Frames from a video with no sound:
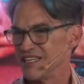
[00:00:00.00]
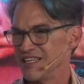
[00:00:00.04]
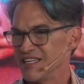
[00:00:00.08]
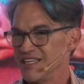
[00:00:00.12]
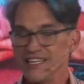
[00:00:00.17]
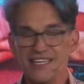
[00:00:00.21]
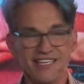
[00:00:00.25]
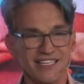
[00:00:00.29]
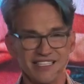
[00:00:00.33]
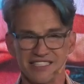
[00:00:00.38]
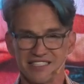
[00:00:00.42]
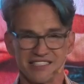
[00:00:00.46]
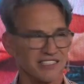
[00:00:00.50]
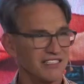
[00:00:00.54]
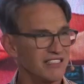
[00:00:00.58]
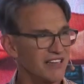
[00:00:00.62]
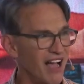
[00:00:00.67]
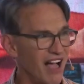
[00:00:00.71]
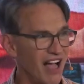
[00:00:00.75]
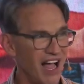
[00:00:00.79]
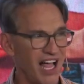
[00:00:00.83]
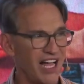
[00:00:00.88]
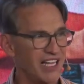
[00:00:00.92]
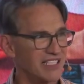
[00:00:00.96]
It is
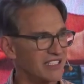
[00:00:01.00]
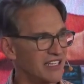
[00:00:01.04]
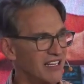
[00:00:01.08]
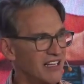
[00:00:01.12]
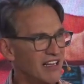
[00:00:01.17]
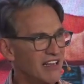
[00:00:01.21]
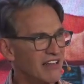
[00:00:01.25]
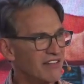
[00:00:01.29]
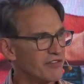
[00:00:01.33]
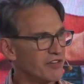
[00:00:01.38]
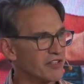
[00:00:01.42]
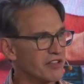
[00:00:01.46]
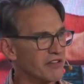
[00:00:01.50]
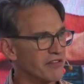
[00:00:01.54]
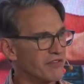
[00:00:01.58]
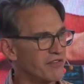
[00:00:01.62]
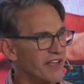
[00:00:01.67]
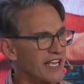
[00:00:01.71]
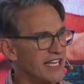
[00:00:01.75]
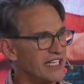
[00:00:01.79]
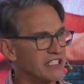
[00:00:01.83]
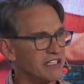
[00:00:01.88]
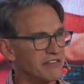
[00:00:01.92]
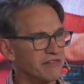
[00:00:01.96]
not for the
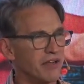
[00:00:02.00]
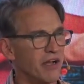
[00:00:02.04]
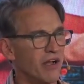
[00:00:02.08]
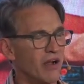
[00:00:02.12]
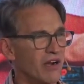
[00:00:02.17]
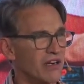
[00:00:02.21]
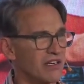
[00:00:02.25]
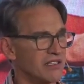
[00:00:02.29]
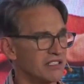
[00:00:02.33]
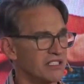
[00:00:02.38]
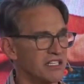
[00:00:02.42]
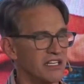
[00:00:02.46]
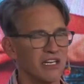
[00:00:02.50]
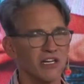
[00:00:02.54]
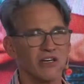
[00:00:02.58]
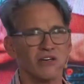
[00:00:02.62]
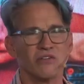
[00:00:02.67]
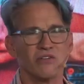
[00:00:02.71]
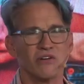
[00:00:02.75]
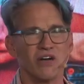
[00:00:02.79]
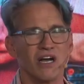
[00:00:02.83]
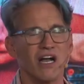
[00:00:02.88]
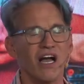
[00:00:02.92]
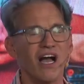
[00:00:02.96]
faint of heart to
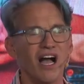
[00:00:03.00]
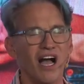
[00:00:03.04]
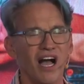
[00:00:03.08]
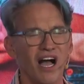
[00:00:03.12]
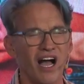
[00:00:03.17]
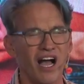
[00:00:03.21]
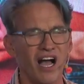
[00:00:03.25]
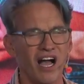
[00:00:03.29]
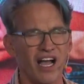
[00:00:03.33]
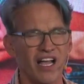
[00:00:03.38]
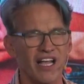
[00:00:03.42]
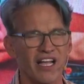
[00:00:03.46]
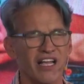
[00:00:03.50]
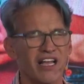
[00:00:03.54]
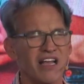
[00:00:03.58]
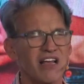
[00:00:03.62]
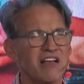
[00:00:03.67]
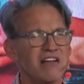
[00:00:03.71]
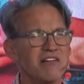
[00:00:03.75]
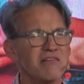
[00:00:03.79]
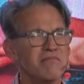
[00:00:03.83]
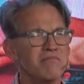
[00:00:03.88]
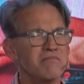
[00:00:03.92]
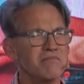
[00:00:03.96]
go, I
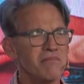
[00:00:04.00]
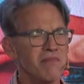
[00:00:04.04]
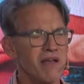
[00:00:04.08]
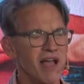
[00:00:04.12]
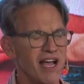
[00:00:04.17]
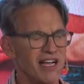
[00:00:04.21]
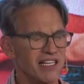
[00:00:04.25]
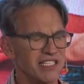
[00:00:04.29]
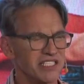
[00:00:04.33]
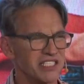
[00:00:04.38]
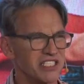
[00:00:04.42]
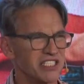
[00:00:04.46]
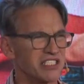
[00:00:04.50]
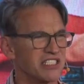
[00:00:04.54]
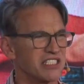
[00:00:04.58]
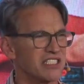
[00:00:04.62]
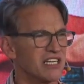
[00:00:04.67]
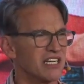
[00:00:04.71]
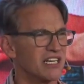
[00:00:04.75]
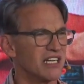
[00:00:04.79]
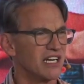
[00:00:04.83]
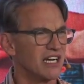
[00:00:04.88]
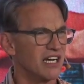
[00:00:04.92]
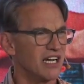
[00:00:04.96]
messed
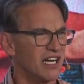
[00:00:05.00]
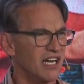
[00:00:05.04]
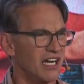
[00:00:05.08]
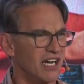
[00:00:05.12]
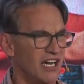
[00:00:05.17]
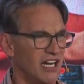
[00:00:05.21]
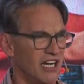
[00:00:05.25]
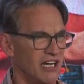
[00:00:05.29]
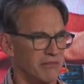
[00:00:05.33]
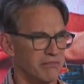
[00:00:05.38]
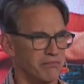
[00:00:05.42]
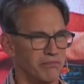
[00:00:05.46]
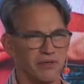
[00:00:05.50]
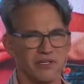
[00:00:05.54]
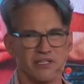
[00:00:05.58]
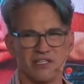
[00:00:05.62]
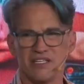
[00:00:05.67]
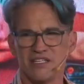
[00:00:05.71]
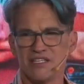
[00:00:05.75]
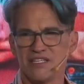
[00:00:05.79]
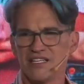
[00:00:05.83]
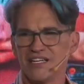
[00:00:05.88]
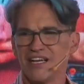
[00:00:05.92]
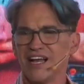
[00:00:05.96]
up.
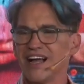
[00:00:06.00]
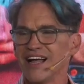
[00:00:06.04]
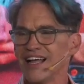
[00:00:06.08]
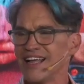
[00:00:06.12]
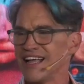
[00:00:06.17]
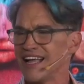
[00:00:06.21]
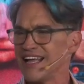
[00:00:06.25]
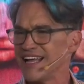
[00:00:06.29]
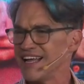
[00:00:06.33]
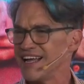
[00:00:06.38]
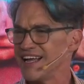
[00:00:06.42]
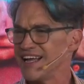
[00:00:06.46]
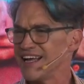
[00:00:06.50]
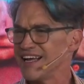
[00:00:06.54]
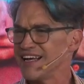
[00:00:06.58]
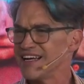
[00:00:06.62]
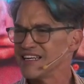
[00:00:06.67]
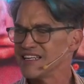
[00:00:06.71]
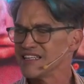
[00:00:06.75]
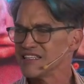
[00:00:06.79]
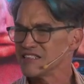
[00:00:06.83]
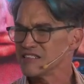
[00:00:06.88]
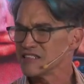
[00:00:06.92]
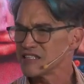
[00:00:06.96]
I
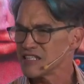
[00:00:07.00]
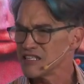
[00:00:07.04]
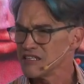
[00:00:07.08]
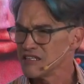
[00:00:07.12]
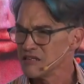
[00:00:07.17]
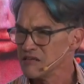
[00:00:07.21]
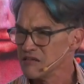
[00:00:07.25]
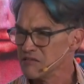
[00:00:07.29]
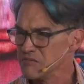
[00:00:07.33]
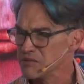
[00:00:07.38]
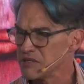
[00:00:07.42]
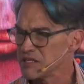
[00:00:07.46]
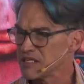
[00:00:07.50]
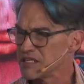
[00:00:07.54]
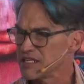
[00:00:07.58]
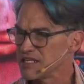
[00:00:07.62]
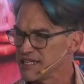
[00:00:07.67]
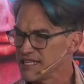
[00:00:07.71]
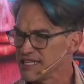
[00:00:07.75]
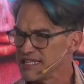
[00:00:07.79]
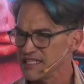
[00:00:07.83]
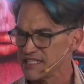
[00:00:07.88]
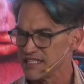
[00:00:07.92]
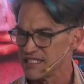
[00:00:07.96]

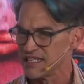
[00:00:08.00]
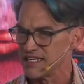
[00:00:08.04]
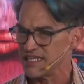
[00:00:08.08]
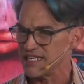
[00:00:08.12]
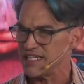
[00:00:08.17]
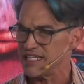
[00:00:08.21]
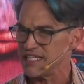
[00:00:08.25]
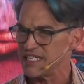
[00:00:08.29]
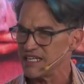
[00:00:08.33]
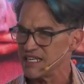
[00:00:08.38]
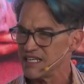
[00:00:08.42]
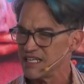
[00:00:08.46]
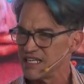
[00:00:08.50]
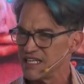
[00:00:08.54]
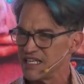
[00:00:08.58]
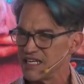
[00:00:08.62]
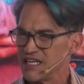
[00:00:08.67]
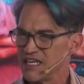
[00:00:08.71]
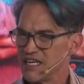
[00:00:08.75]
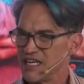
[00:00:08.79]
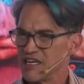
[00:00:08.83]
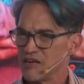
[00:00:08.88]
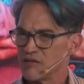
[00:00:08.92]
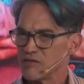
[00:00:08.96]
completely
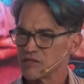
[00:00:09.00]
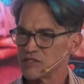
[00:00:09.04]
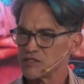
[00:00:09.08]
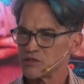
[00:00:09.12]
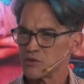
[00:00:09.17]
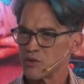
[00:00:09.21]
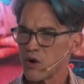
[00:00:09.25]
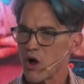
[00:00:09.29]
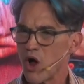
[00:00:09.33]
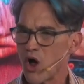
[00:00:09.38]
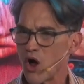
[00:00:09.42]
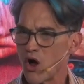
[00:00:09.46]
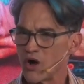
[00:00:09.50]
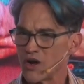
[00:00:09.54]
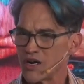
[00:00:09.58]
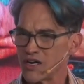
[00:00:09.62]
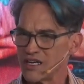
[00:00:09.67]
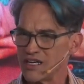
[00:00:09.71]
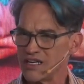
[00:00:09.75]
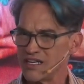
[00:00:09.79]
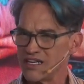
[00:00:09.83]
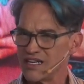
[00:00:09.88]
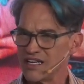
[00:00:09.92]
was wrong.